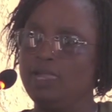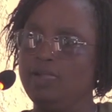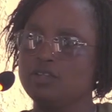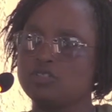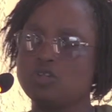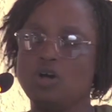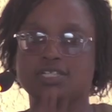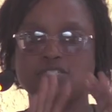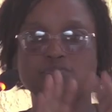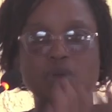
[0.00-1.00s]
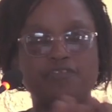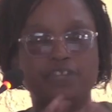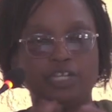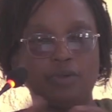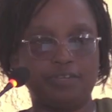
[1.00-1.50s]
So, small,
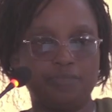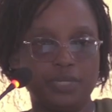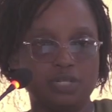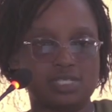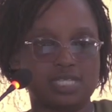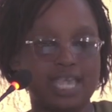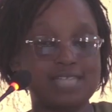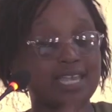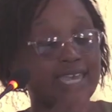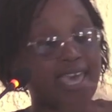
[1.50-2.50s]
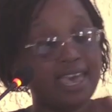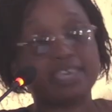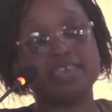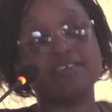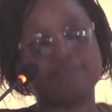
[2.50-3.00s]
frequent meals. As a
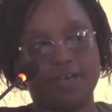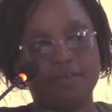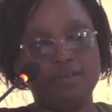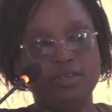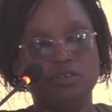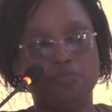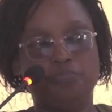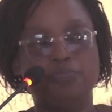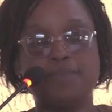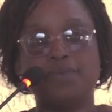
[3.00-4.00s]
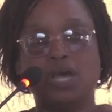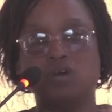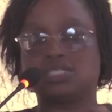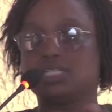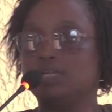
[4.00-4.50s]
caregiver, maybe I will
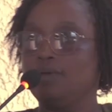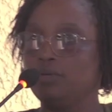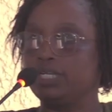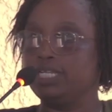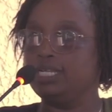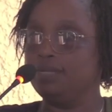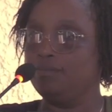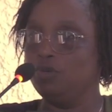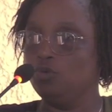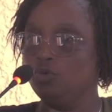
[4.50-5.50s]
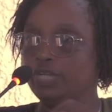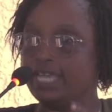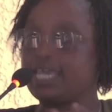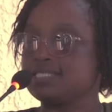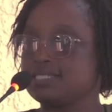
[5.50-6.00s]
see une
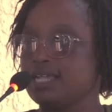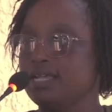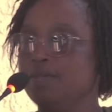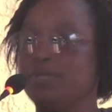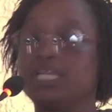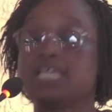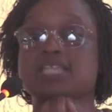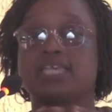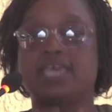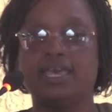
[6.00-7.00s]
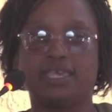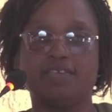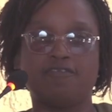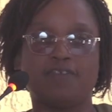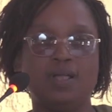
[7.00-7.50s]
cancer, but as a
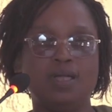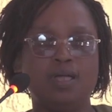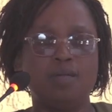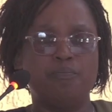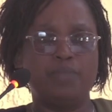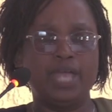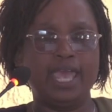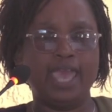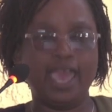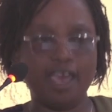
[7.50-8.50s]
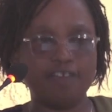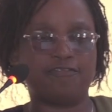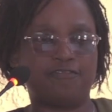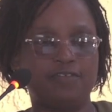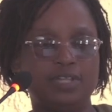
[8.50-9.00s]
caregiver, have
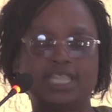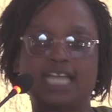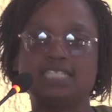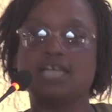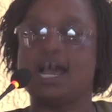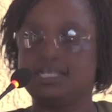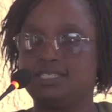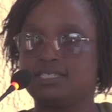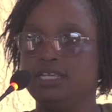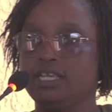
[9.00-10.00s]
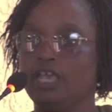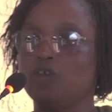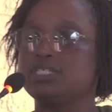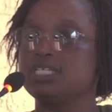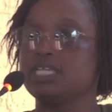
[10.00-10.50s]
that heart,
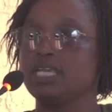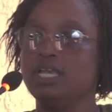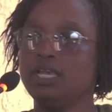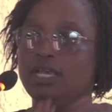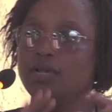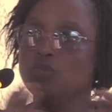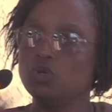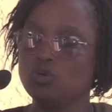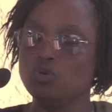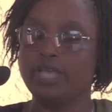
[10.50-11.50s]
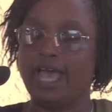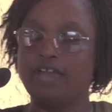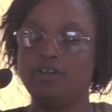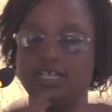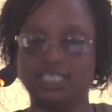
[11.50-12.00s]
yekuti munhu
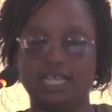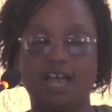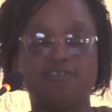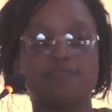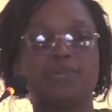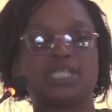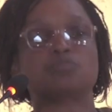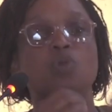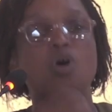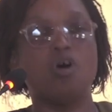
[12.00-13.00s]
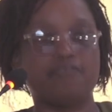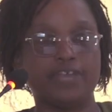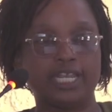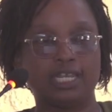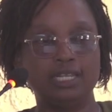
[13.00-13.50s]
anoda chikafu, but more
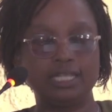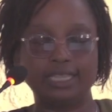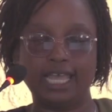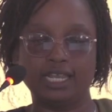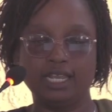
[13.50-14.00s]
often than